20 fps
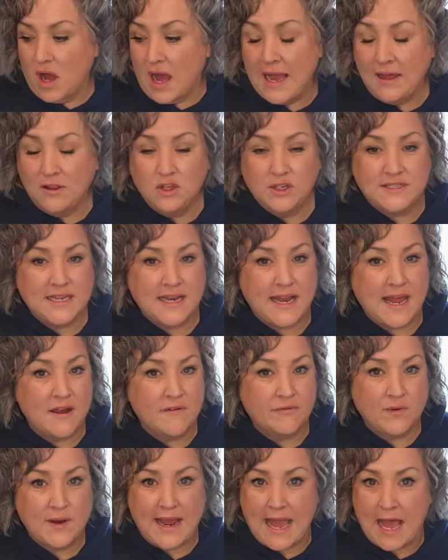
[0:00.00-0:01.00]
I looked at
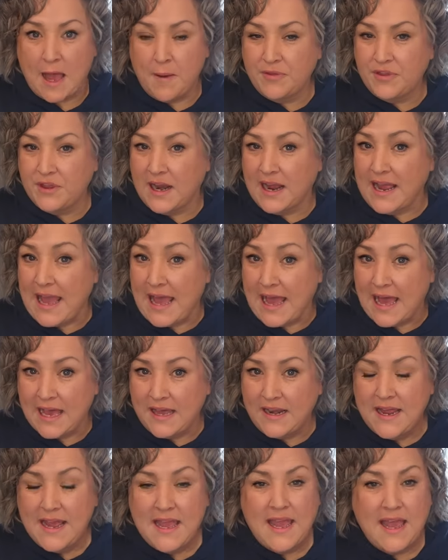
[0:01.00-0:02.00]
every app that I
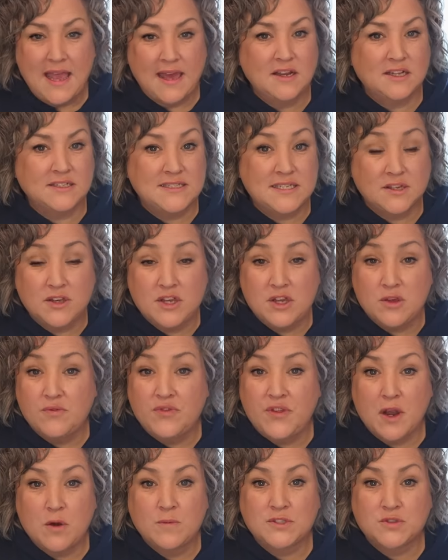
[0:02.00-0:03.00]
had, and I'll tell you,
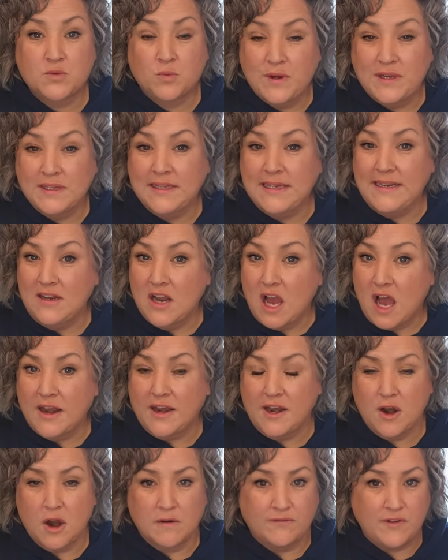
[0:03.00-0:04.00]
there was really
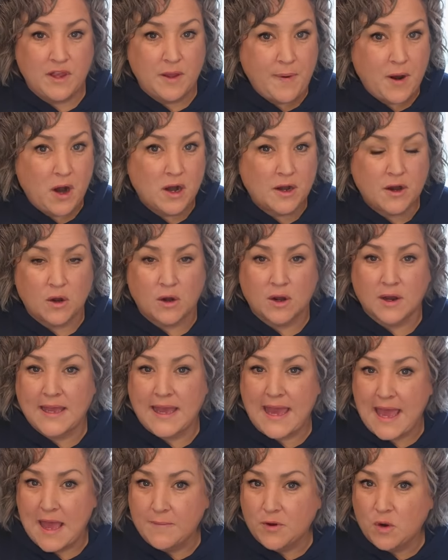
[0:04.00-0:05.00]
not an RV park or a
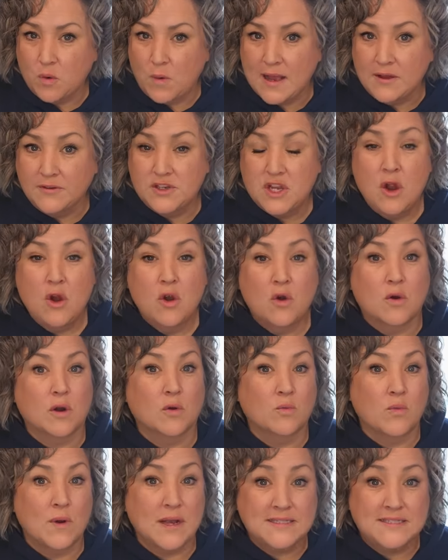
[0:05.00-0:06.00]
campground
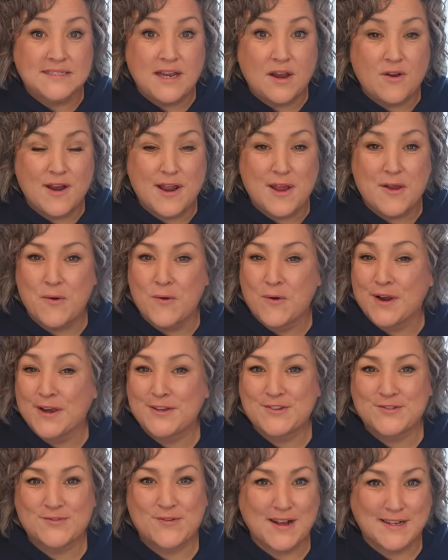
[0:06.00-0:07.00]
or a rest area or
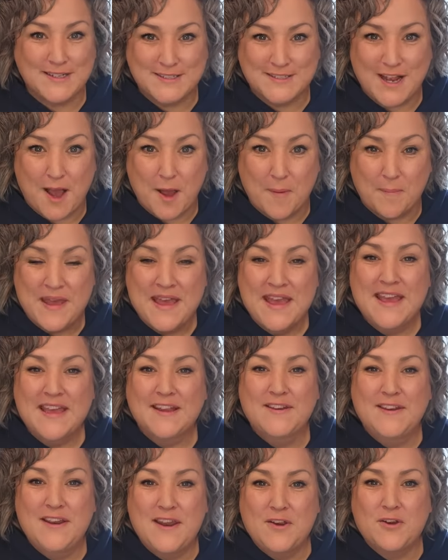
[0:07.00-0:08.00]
a truck stop
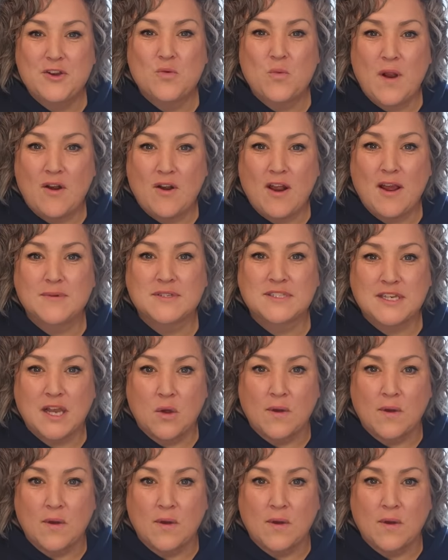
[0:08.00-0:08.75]
near to where I was